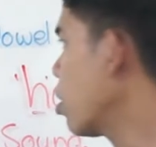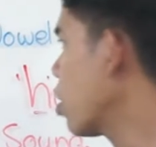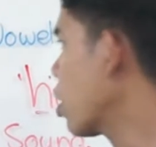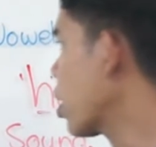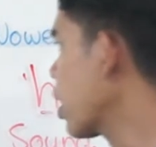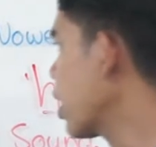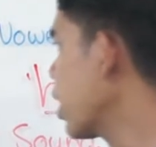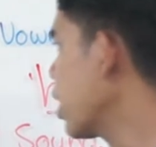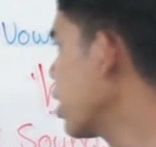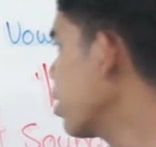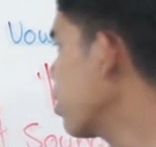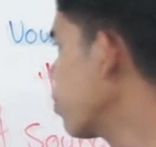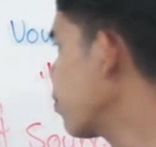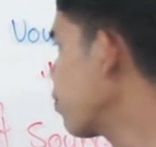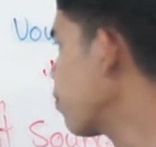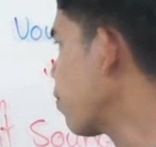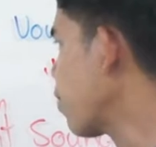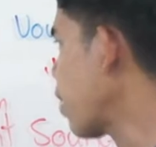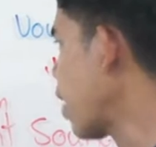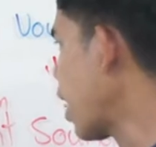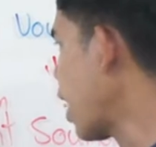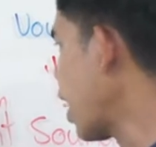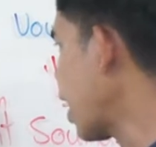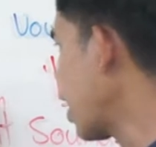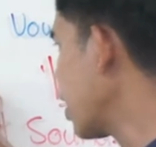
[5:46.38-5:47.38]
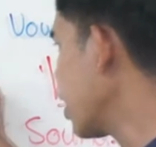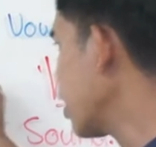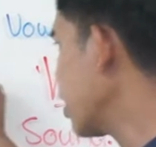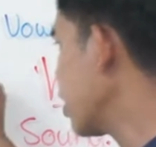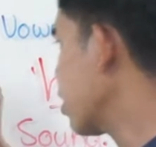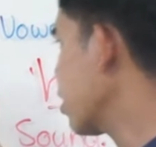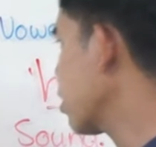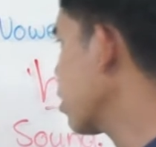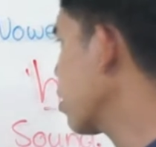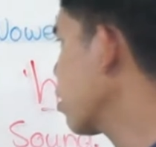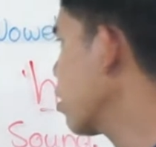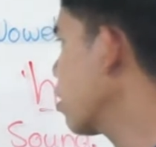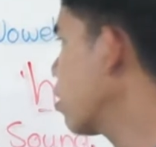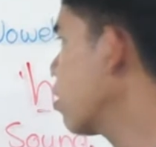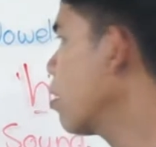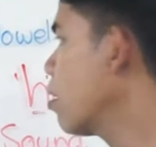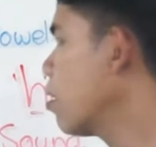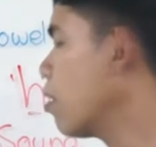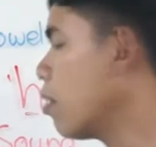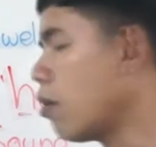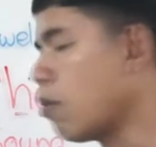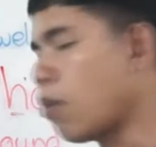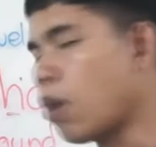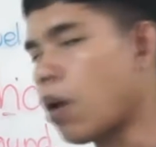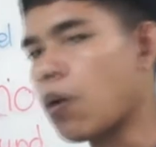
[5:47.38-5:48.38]
okay, the
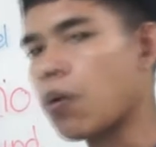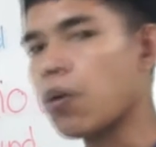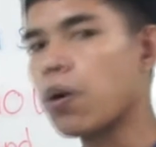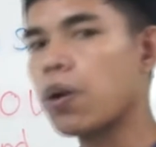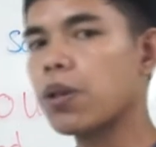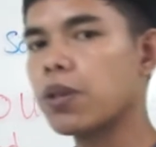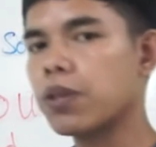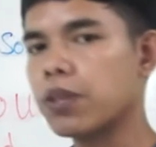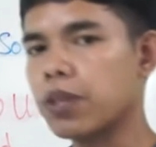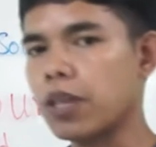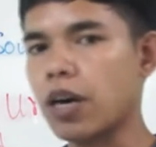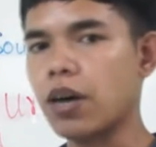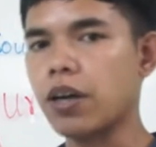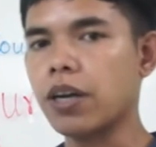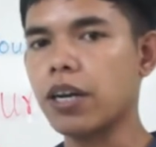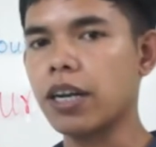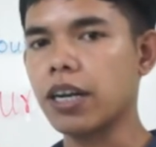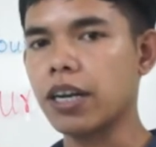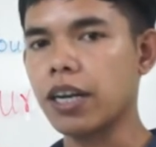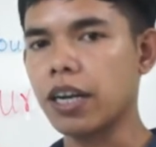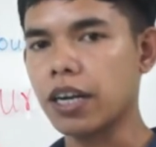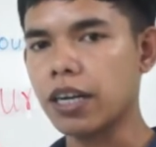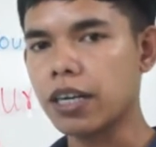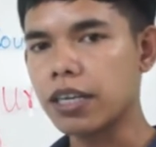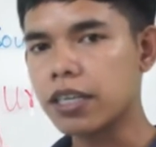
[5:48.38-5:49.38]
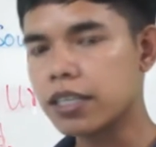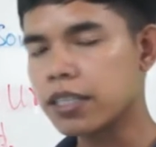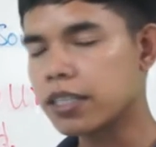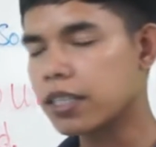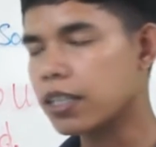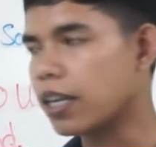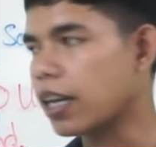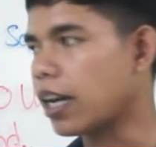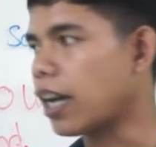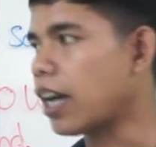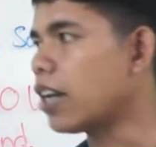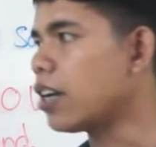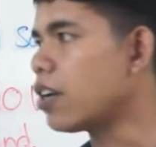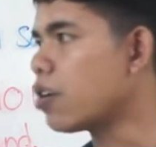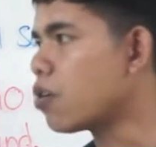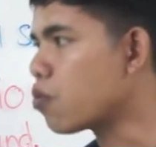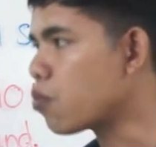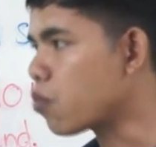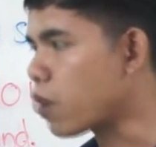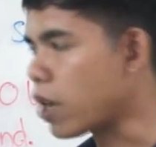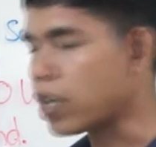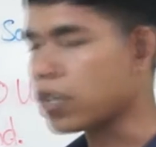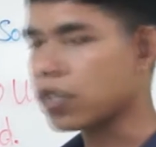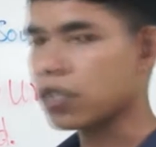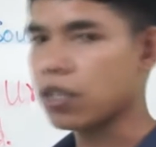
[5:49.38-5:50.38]
5 vowel sound in English and the
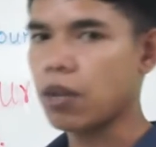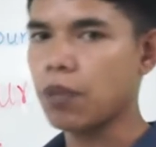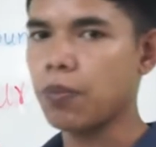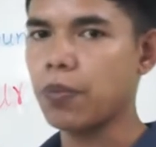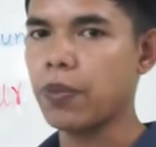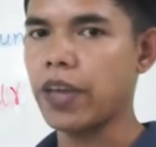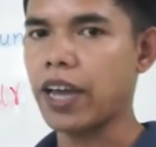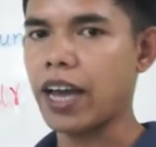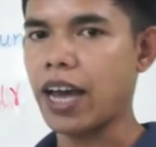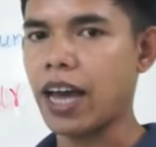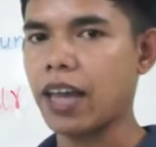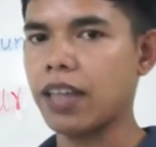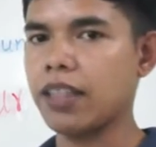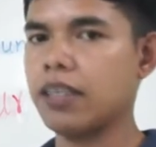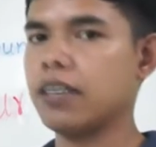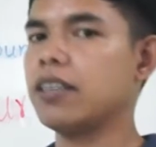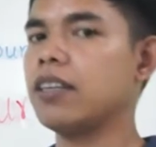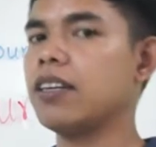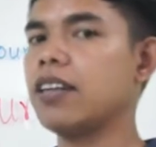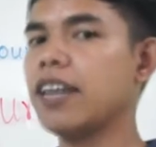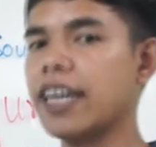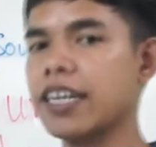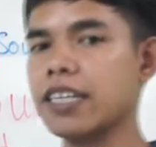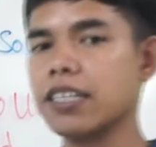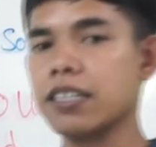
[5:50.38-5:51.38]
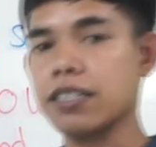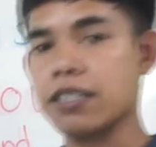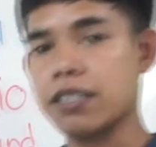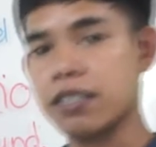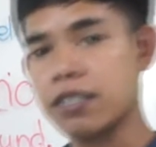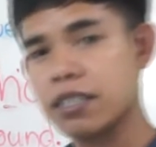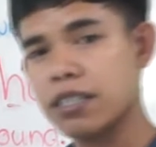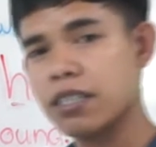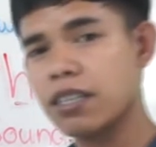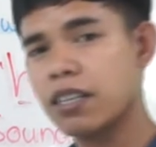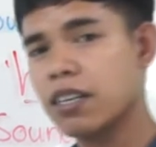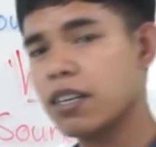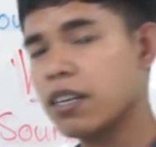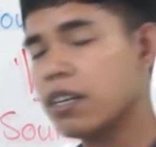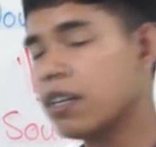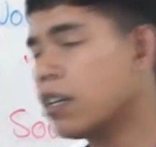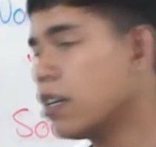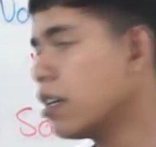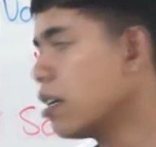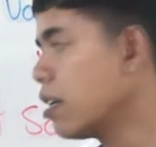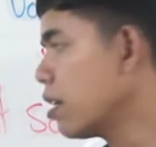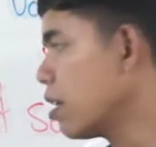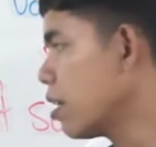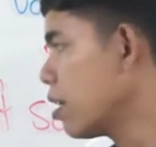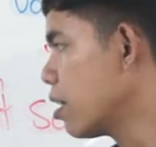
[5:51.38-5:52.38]
rest of the other letters.
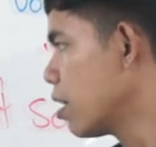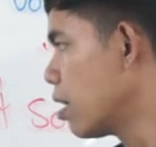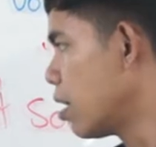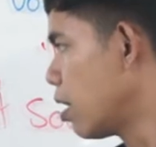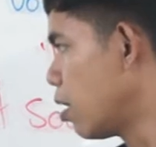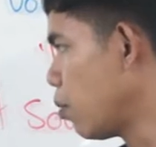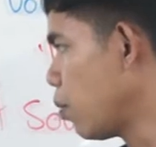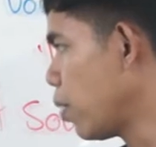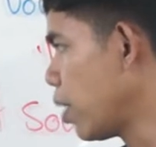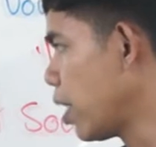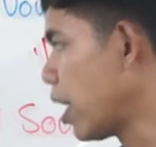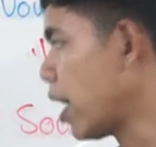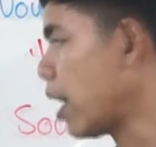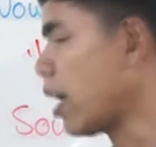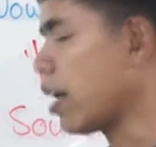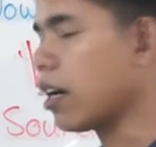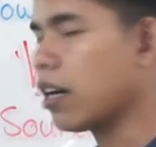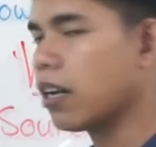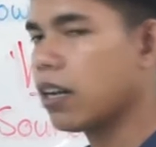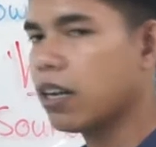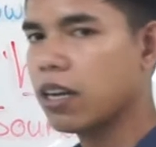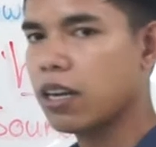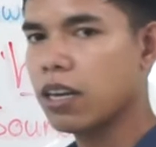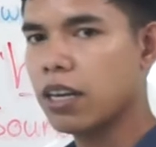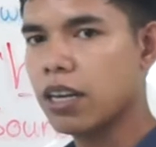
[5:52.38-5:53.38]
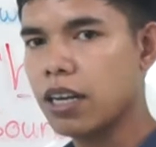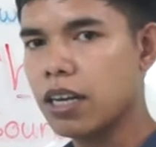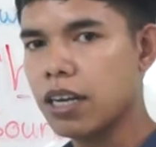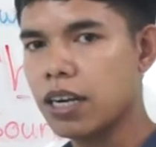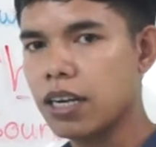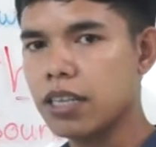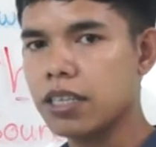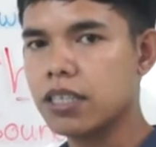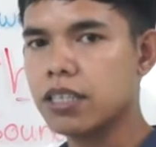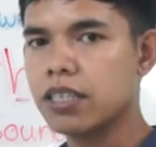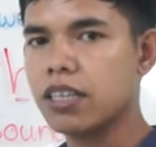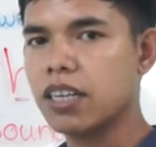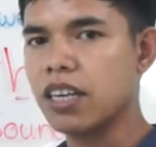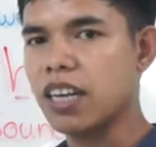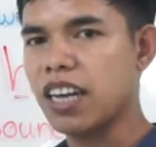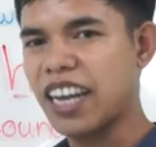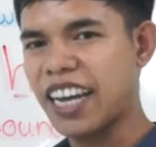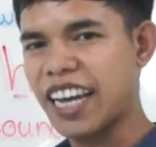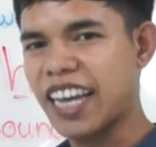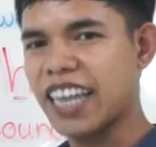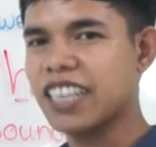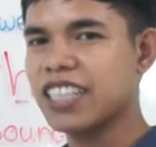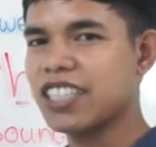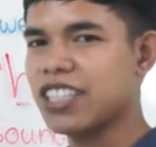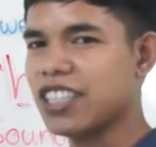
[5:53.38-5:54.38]
You mean that it is a
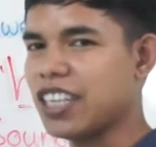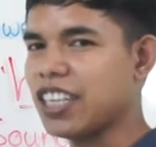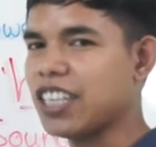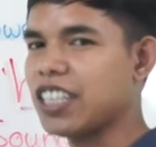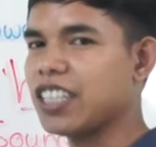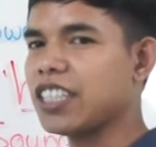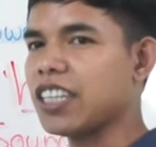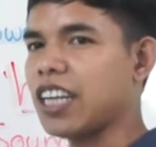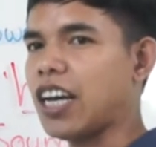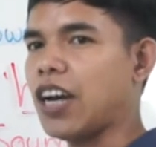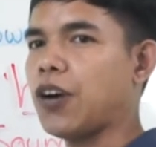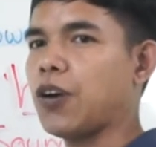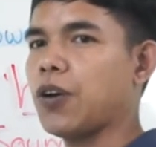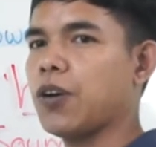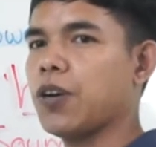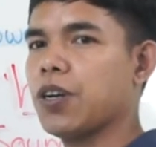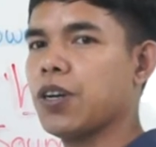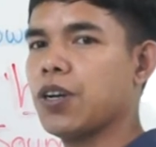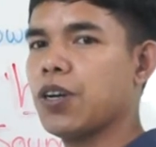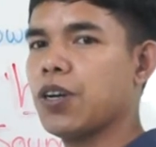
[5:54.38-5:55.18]
consonant sound.